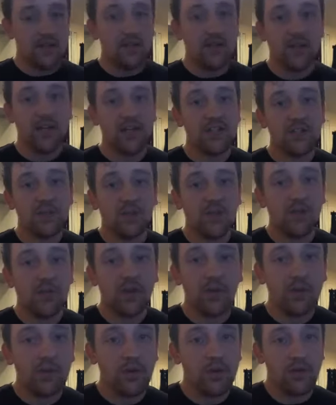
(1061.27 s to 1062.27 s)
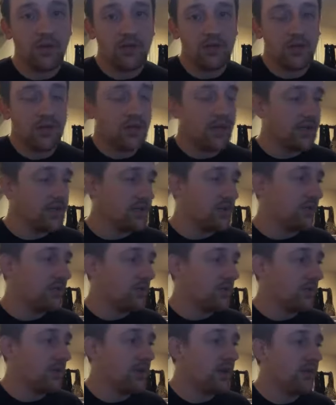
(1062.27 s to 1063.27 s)
You guys know what free will is, okay? So if
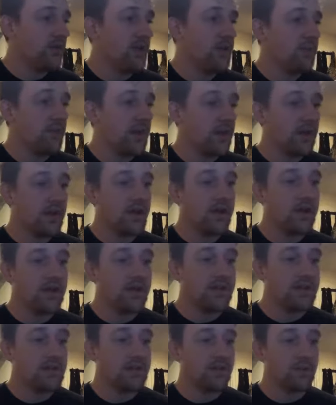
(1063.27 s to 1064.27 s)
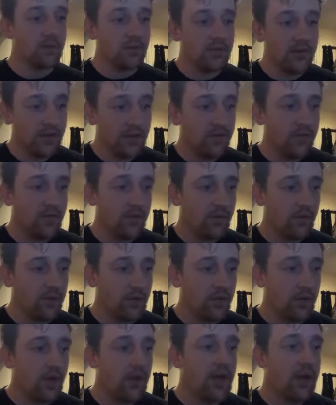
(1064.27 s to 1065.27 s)
you believe that mankind has libertarian free
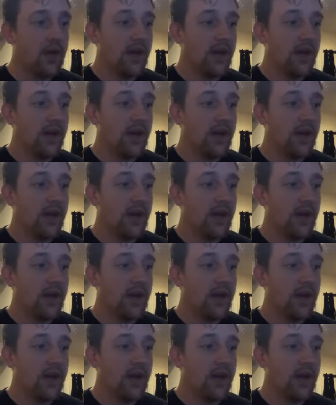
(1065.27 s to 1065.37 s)
will